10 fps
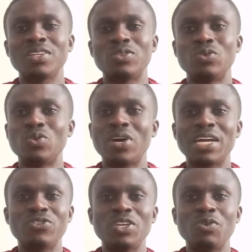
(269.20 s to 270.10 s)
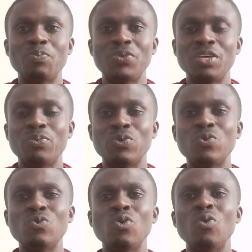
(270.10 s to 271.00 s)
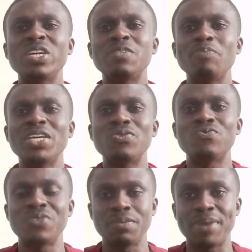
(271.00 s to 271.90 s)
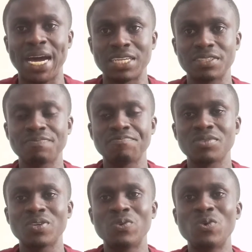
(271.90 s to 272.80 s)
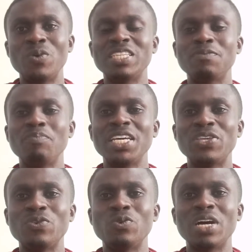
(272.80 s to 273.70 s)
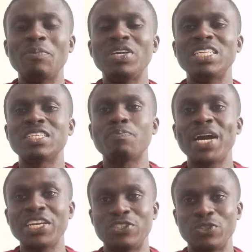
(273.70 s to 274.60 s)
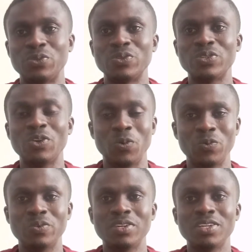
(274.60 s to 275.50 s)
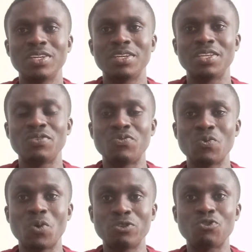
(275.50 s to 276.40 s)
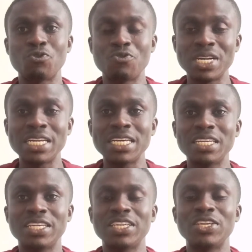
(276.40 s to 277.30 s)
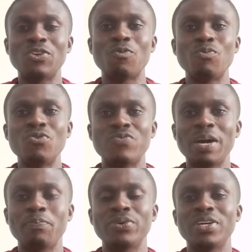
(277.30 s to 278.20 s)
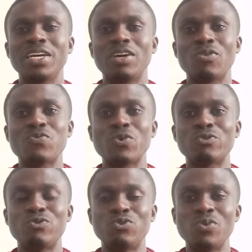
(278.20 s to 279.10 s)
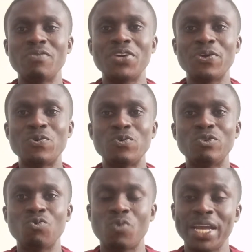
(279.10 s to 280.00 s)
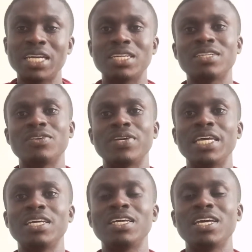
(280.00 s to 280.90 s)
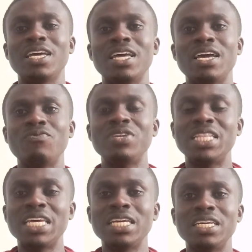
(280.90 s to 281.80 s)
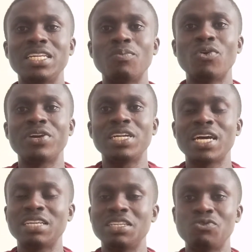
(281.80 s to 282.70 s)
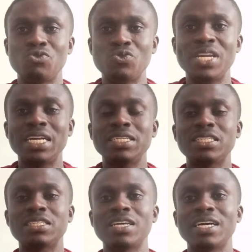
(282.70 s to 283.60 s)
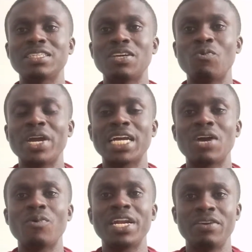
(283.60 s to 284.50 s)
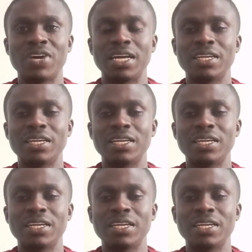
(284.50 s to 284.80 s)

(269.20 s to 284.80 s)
do not associate with people who always make you feel bad who always make you i mean despise you no if you want to really you know move up and of course do a very good work okay every day in the morning as a student, as a worker, whatever.